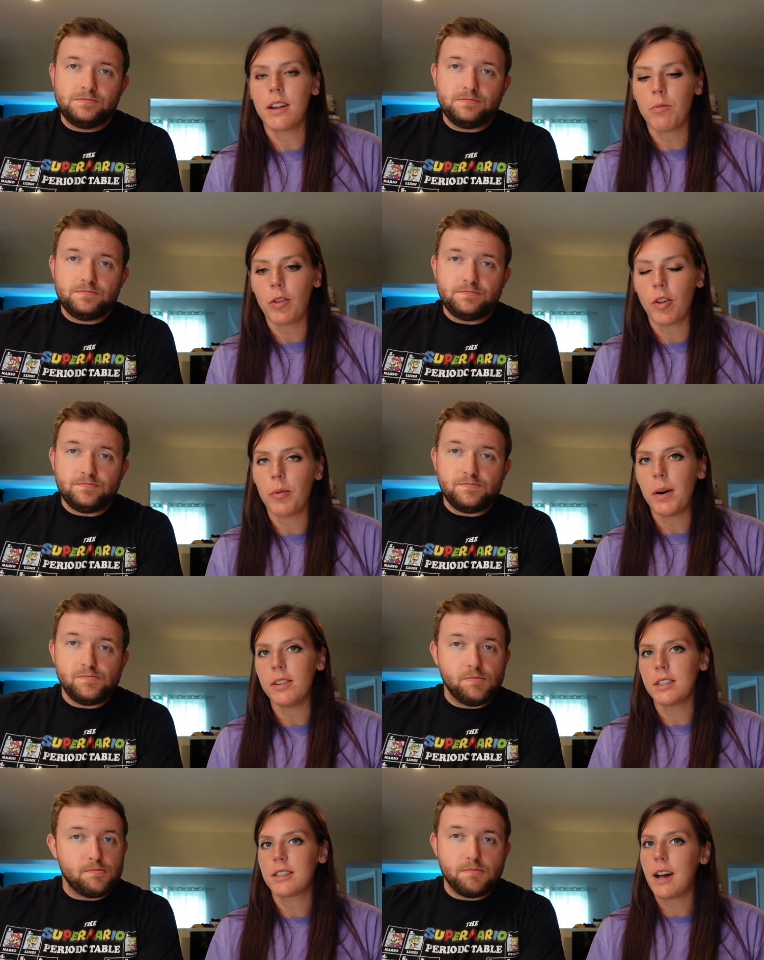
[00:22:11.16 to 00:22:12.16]
Speaker 1: in one little wall
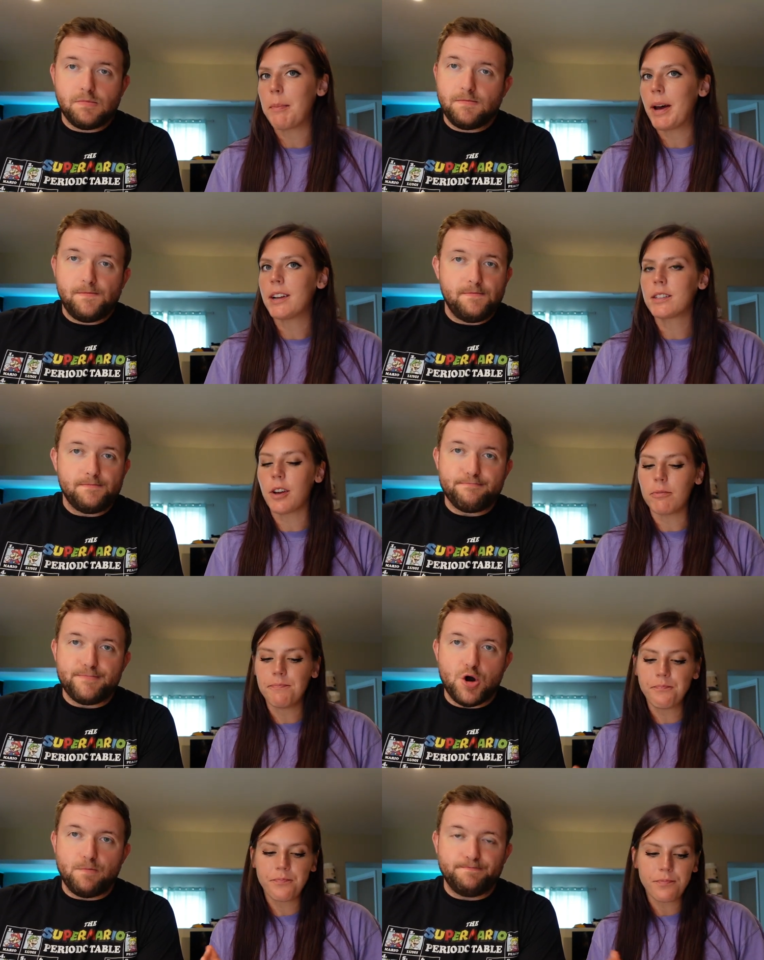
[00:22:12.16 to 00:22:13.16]
is not bad. So.
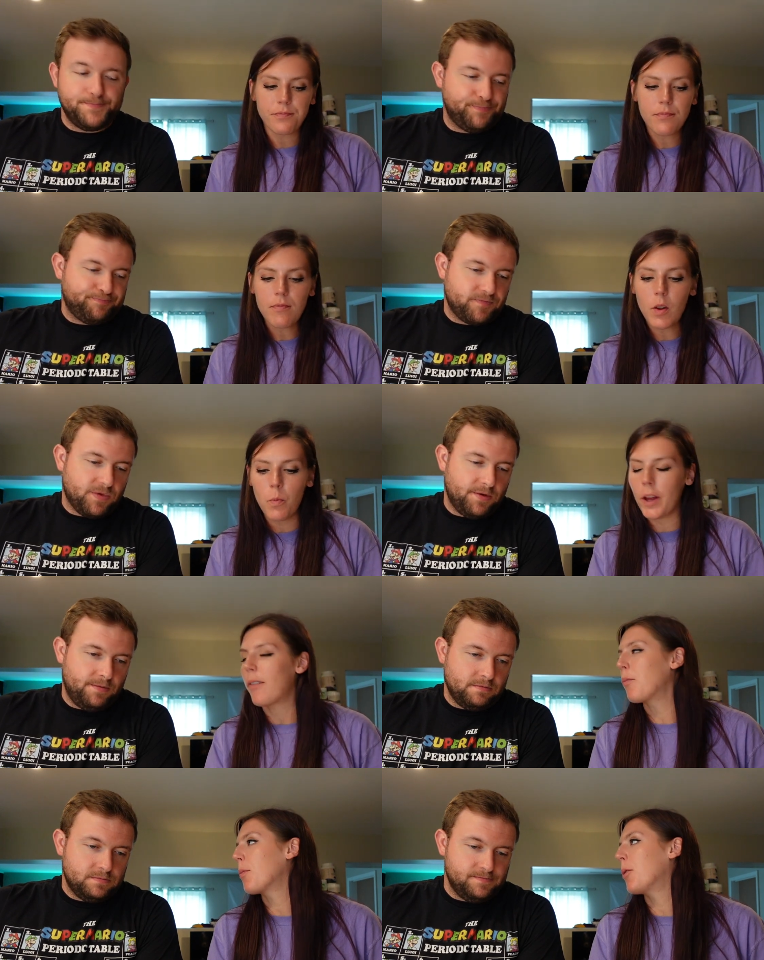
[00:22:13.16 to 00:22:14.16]
Boom. What do you give
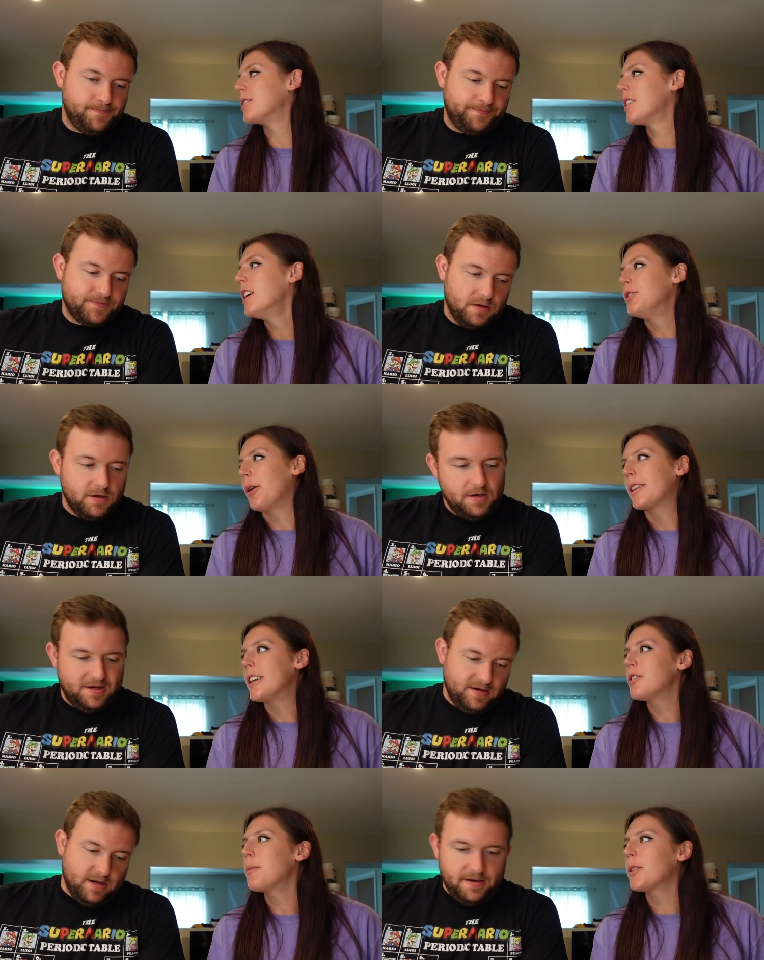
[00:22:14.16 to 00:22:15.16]
them for points? Do you like these
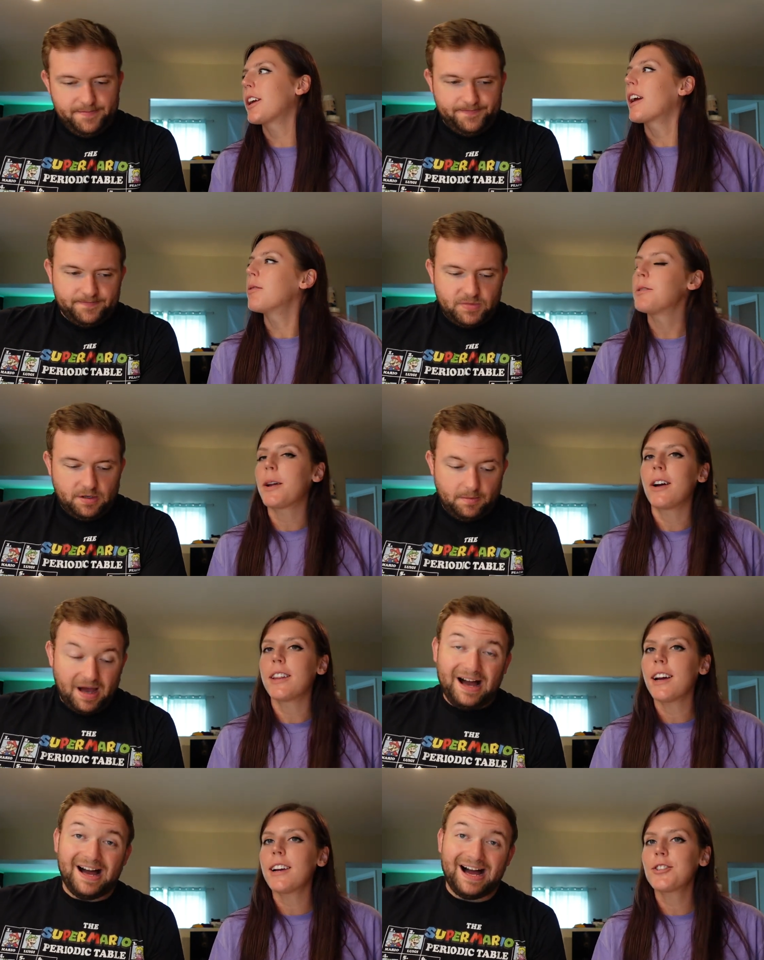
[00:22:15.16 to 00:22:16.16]
or the birthday cake ones better? I
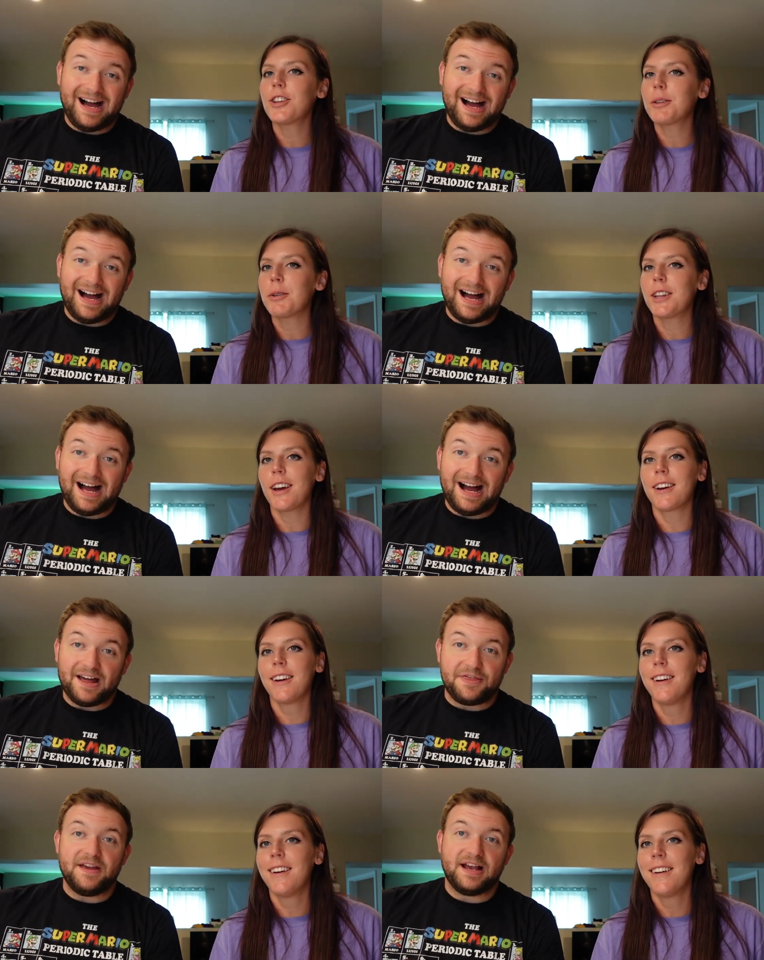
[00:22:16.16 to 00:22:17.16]
think I actually like the birthday cake. I
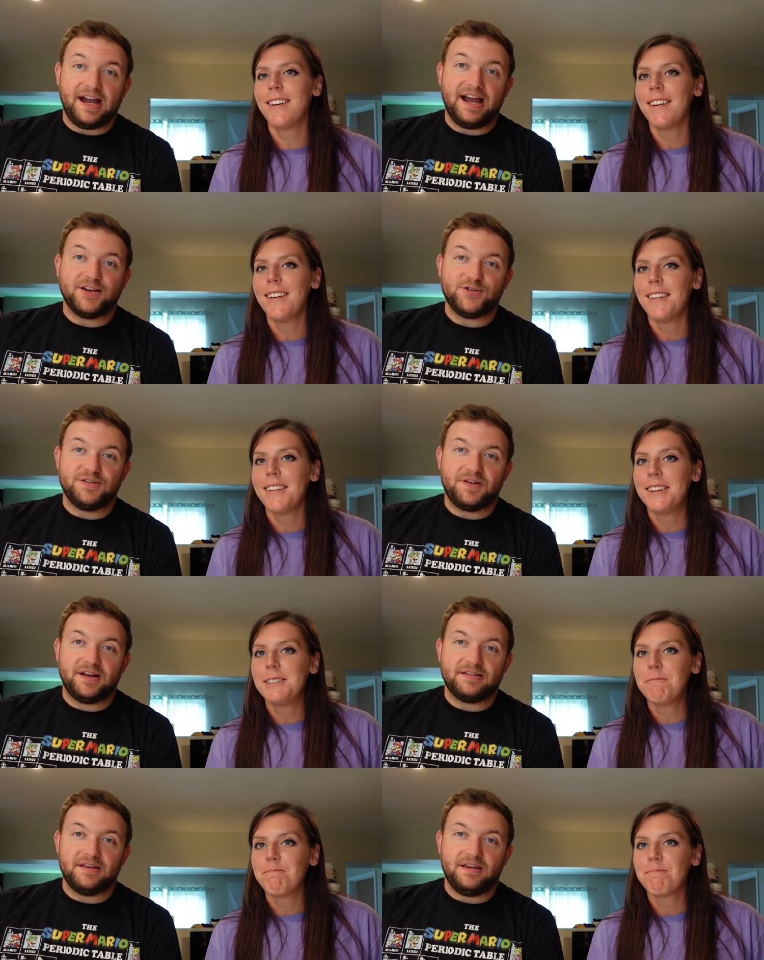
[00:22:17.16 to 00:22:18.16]
Speaker 2: think I actually
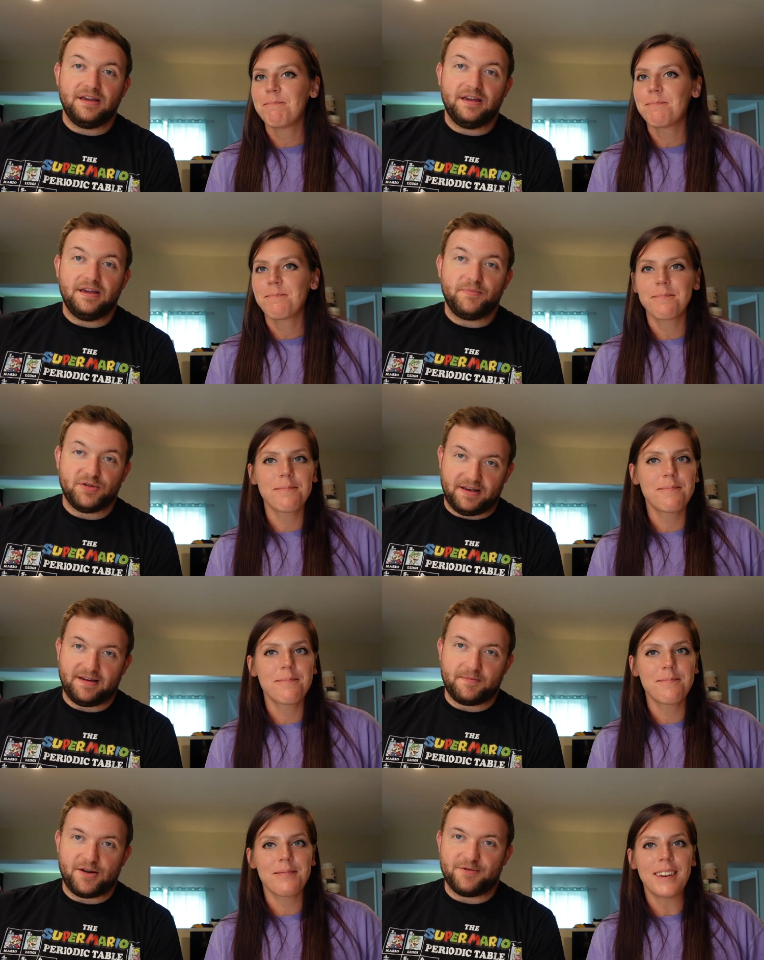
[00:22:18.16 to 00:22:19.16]
like the birthday cake
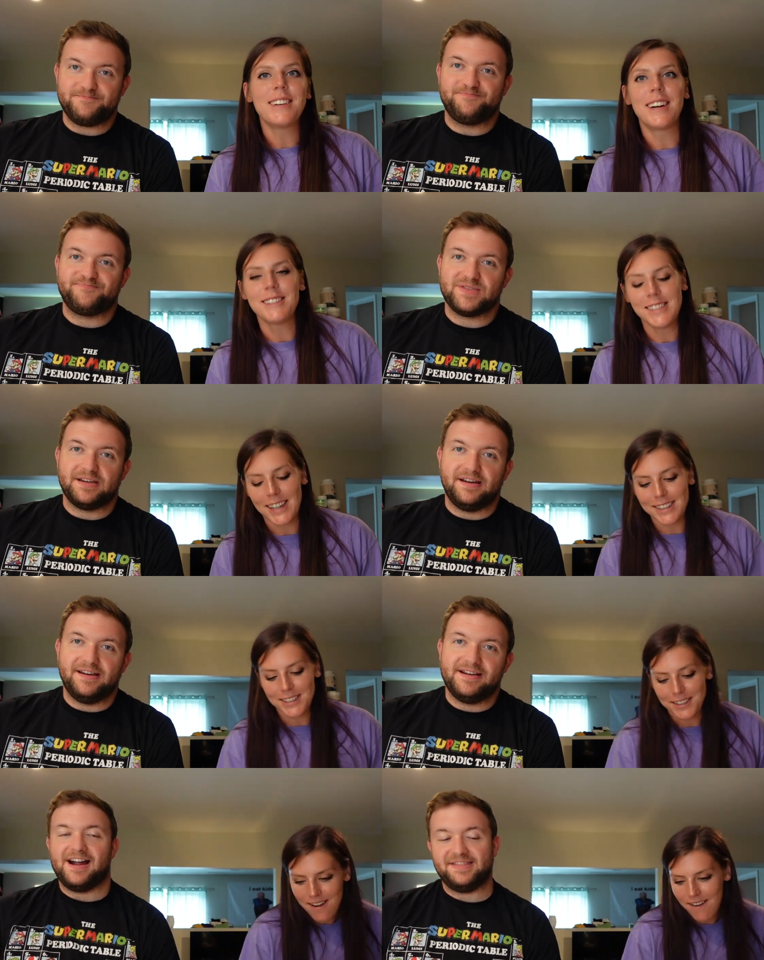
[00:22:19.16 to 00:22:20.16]
better. Yeah, I do
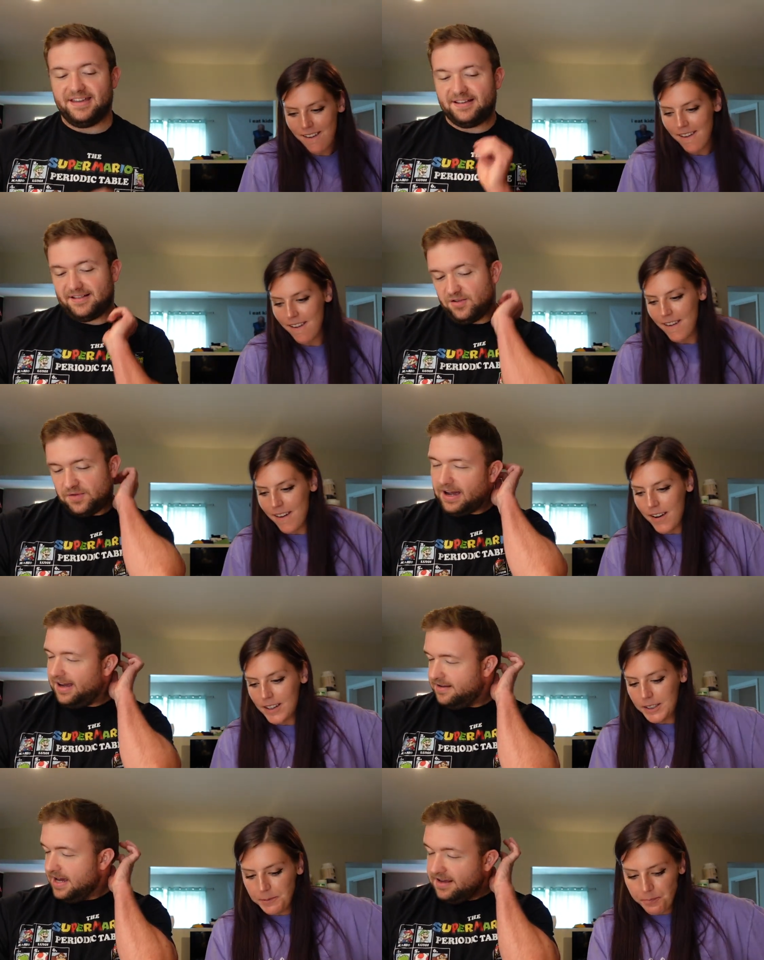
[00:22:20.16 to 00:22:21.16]
too. I think there's I,
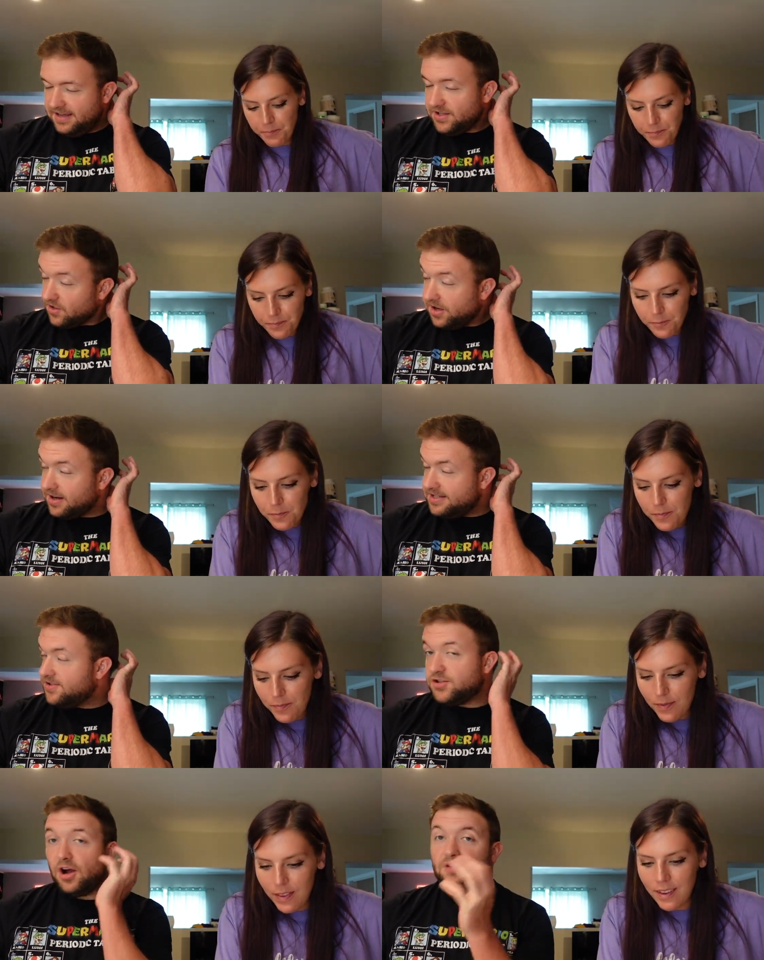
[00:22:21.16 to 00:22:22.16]
these are good because it's
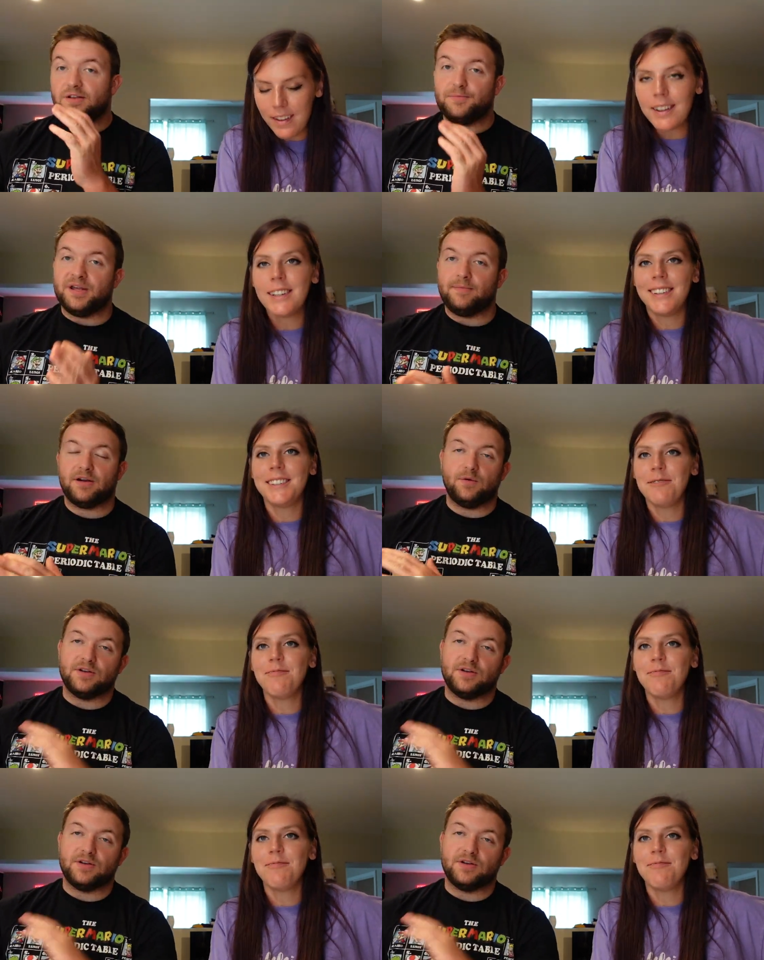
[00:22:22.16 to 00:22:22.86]
chocolate and peanut butter,